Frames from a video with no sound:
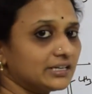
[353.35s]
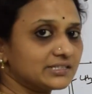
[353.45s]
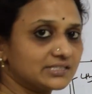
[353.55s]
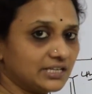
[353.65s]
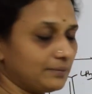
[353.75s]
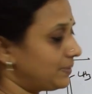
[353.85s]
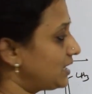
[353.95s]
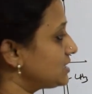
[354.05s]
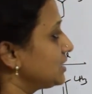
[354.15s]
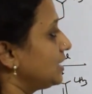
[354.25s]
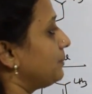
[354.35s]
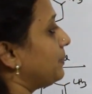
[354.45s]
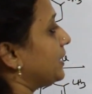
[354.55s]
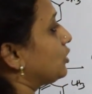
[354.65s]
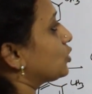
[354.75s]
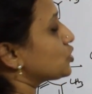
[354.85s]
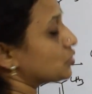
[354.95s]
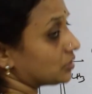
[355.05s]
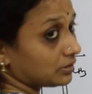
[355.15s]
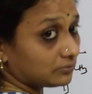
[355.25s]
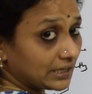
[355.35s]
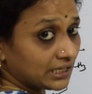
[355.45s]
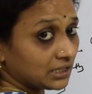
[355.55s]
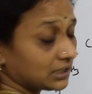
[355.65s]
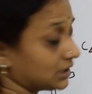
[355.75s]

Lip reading: it has three parts. Pentose sugar, one.